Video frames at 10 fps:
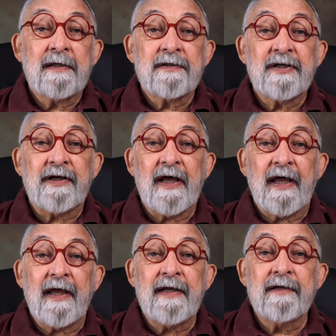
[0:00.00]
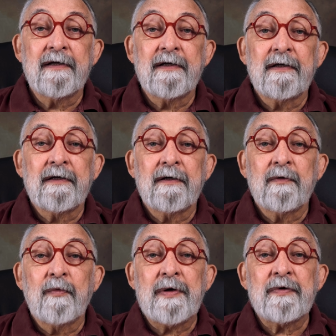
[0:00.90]
Today,
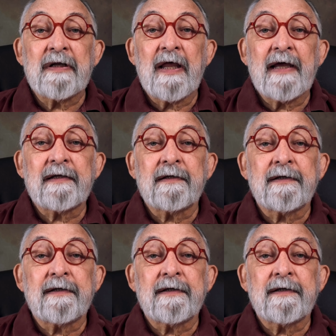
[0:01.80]
we would like